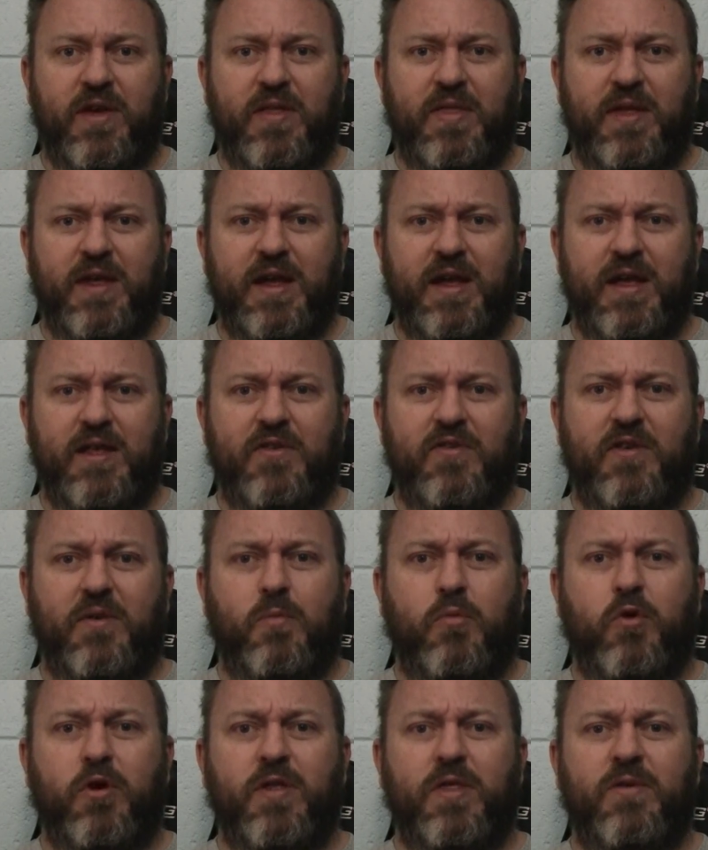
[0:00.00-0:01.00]
I think at
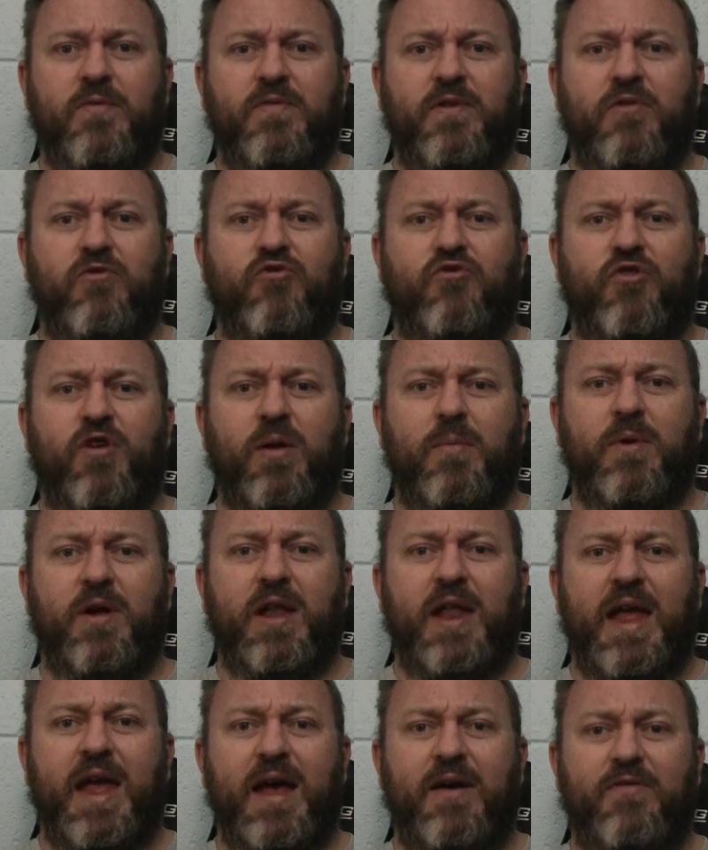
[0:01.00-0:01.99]
some point in the future I'm
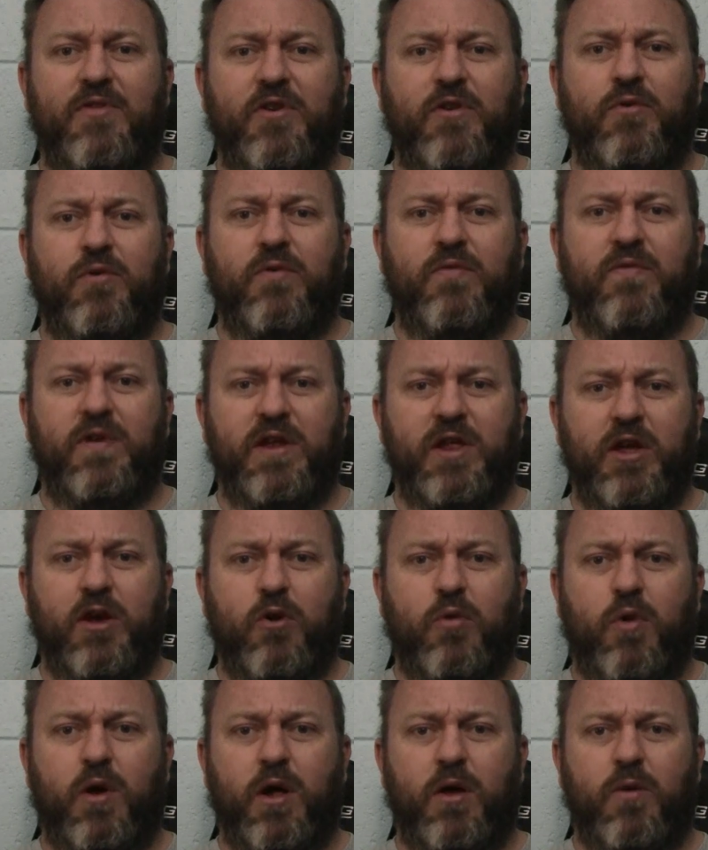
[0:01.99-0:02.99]
going to have to do a
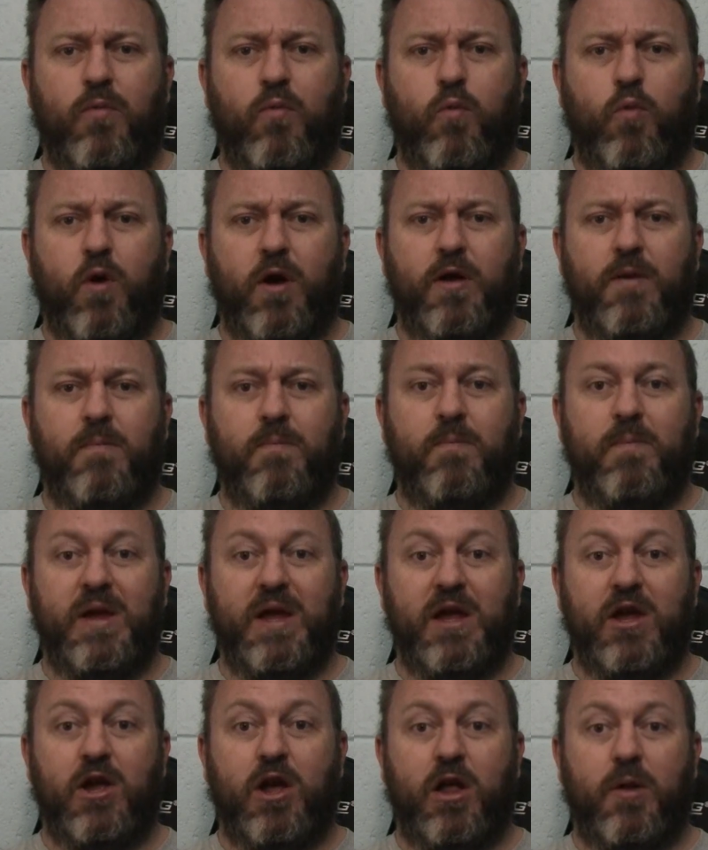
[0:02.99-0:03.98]
video on what
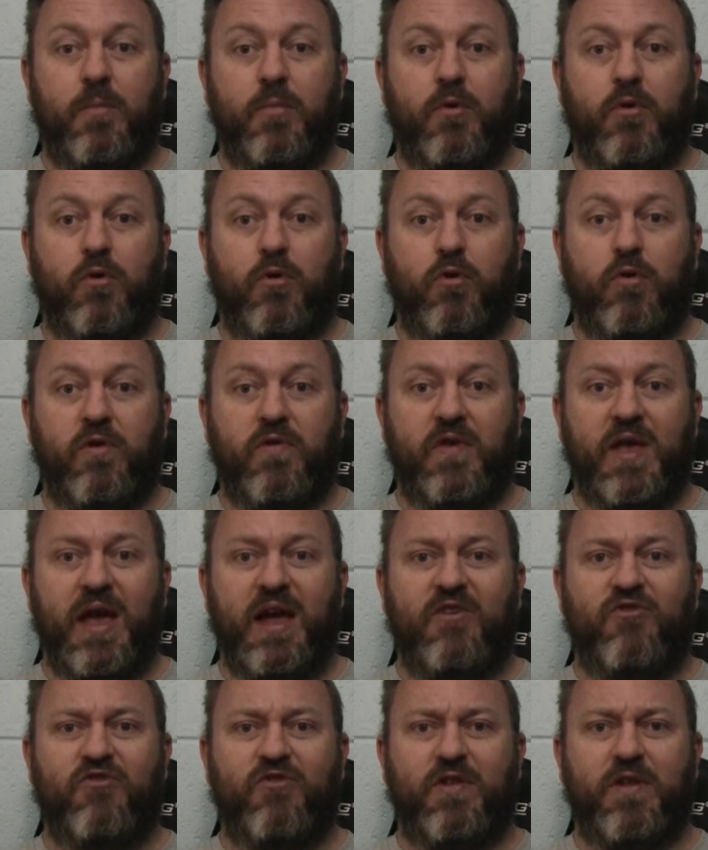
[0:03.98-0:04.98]
being on parole is
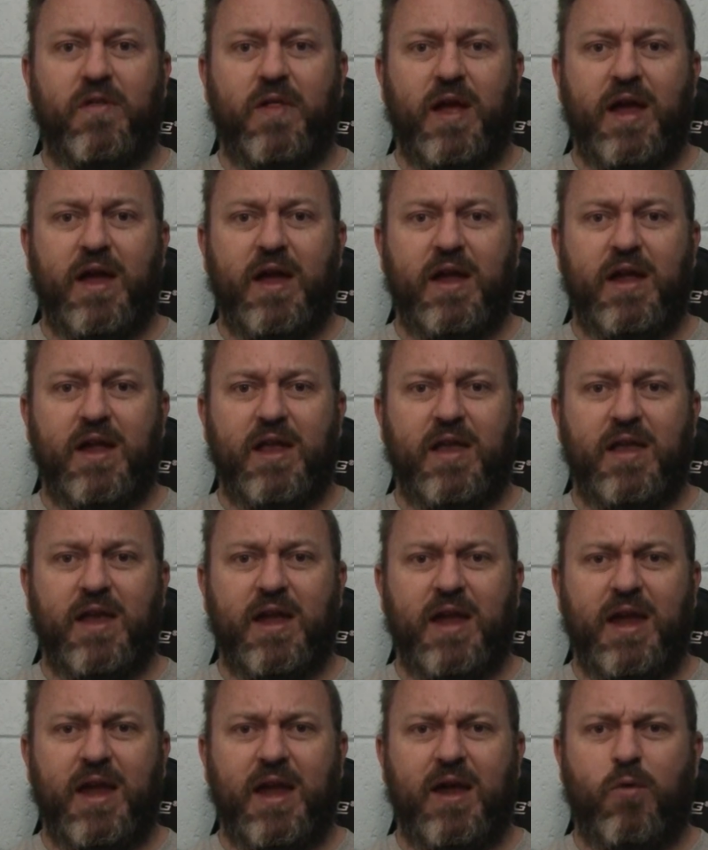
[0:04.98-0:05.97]
actually like,
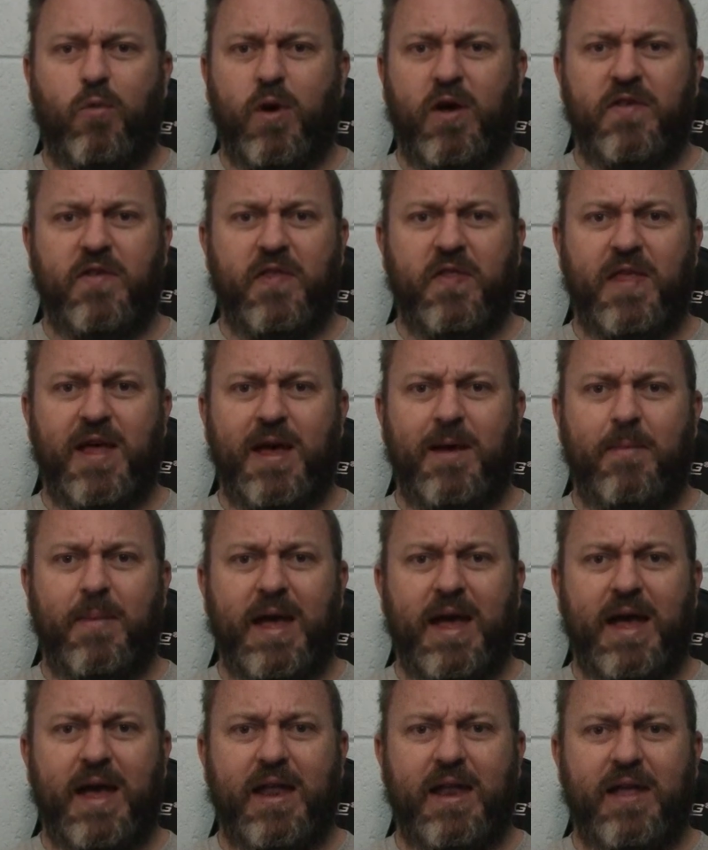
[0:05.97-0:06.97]
and it wasn't that
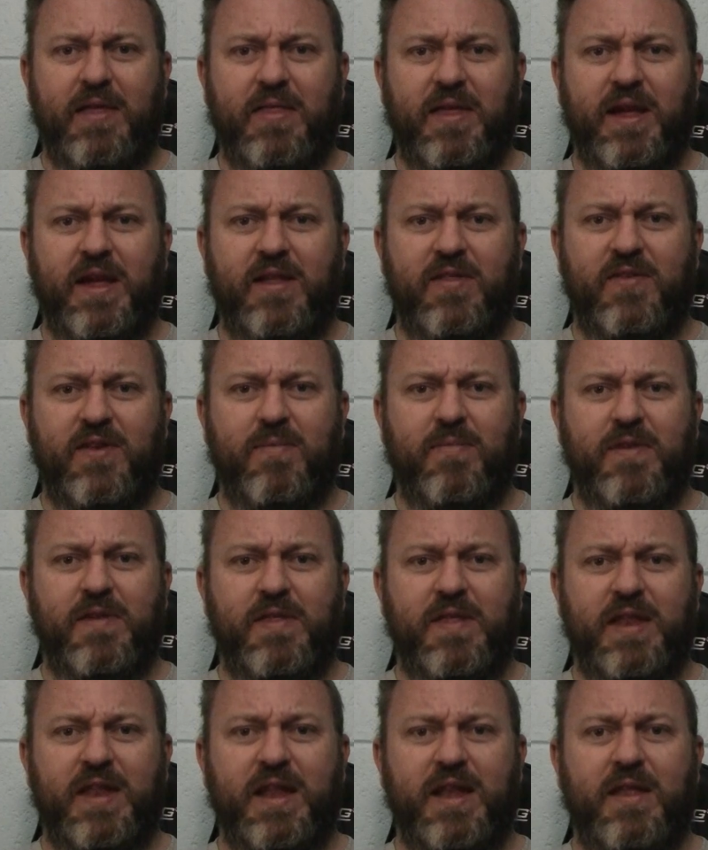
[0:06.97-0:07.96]
bad. I think it's
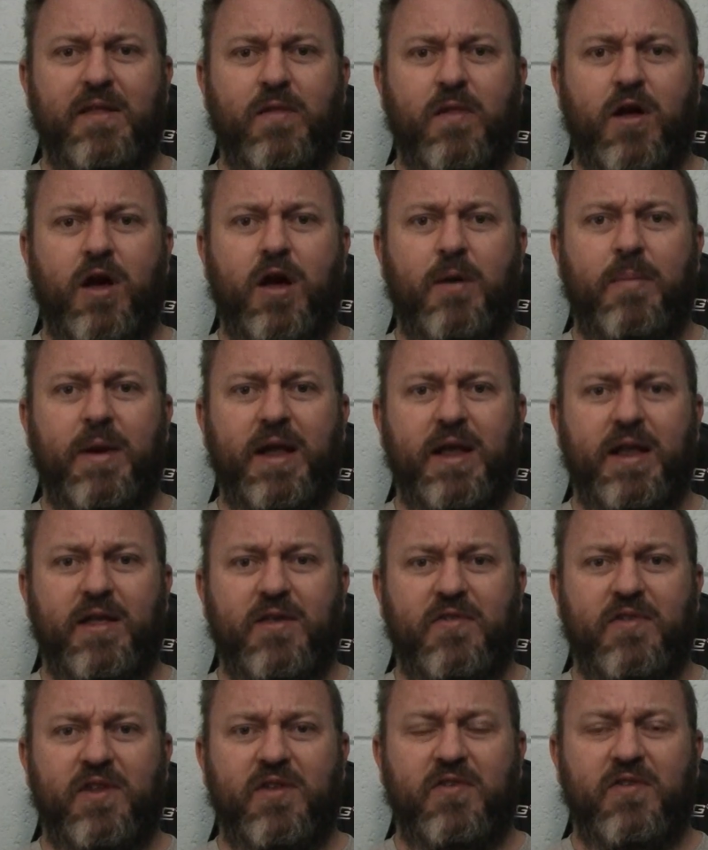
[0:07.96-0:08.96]
something that any
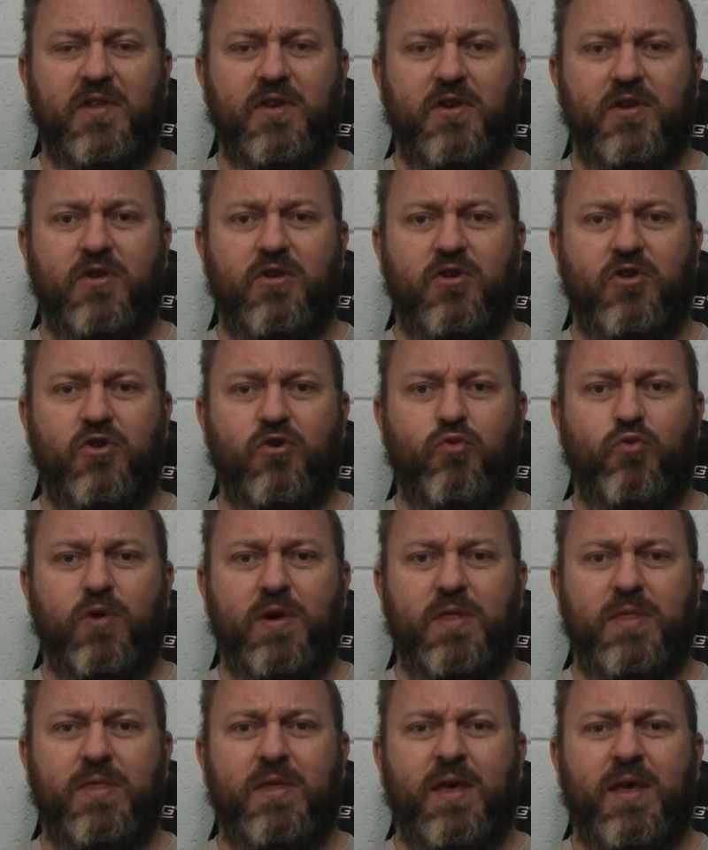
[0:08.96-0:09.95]
law-abiding citizen could do
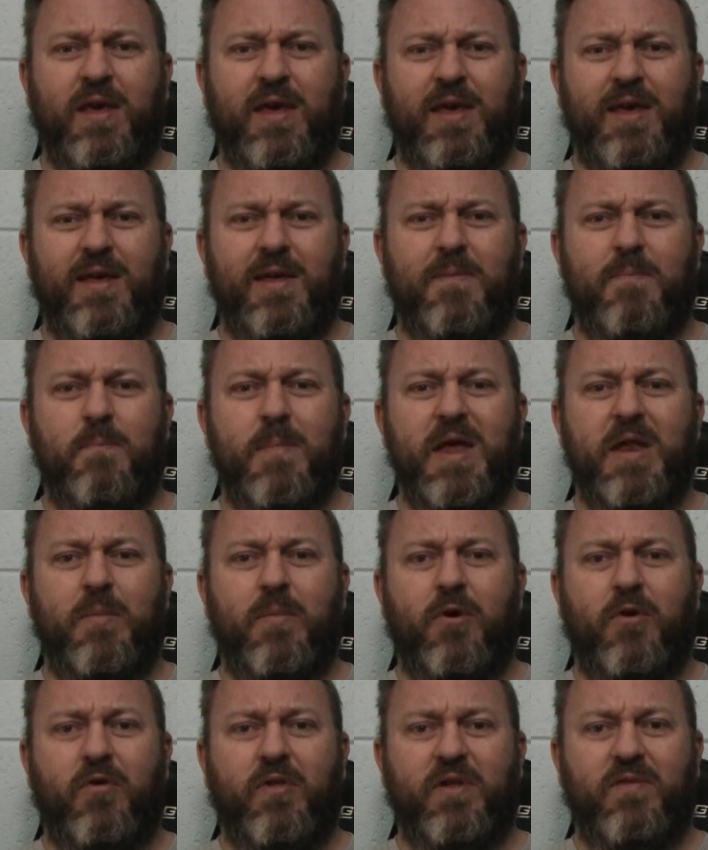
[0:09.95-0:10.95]
with
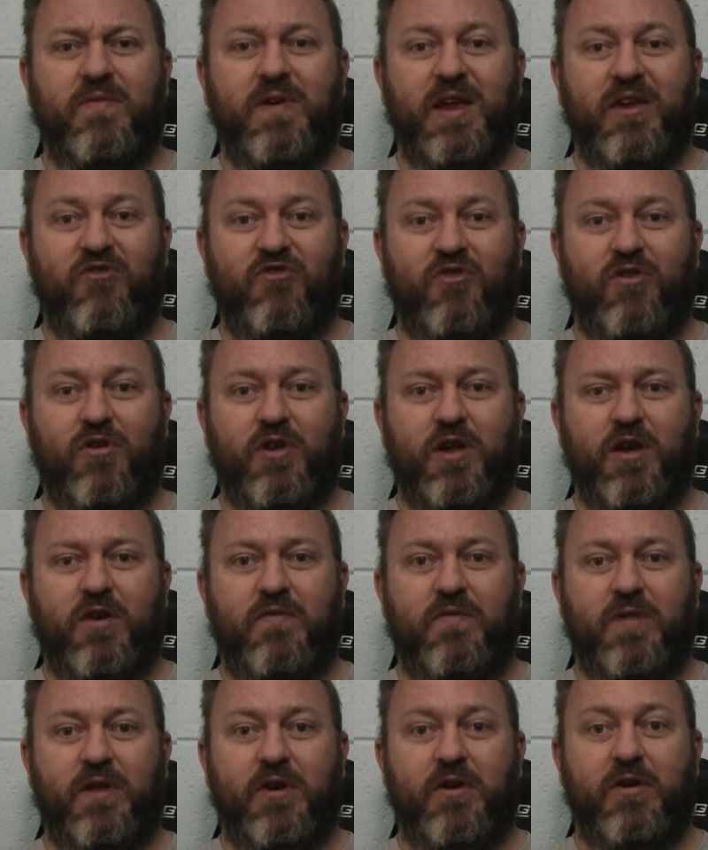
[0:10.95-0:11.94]
minimal invasion
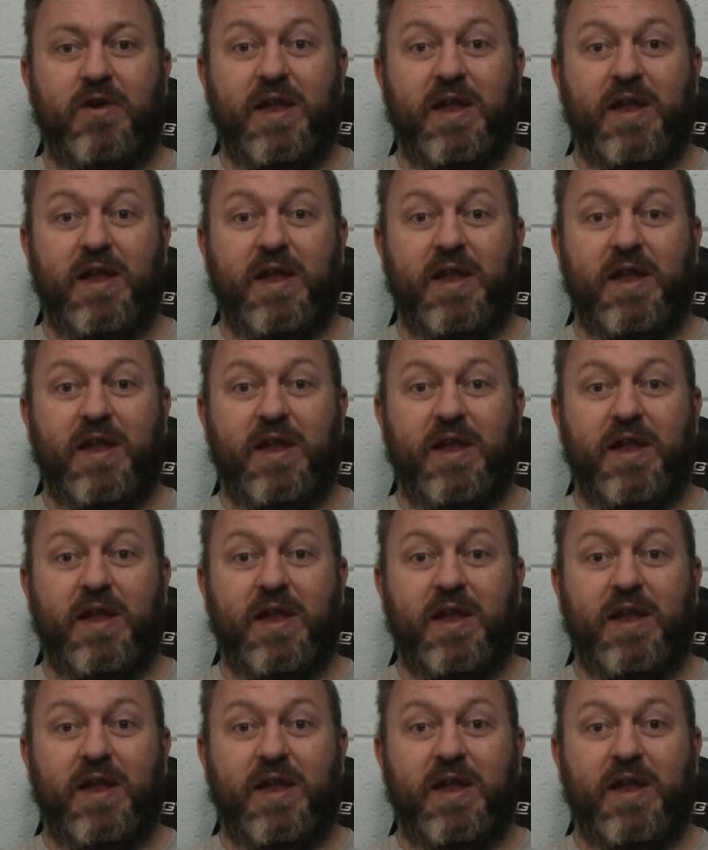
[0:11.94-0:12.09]
of their